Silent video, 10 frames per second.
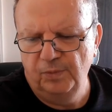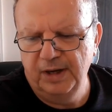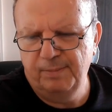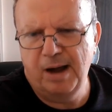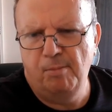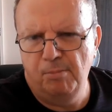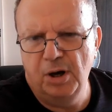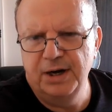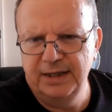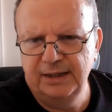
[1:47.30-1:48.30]
and about
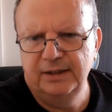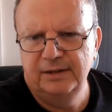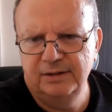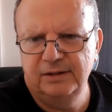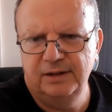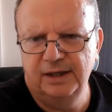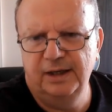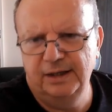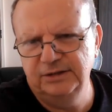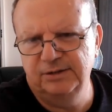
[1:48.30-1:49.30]
money
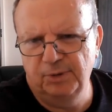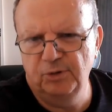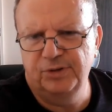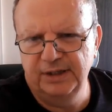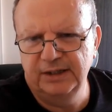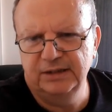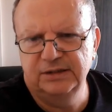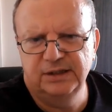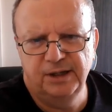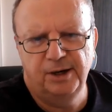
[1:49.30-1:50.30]
and some other
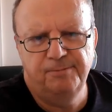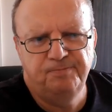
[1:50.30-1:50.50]
things, you know.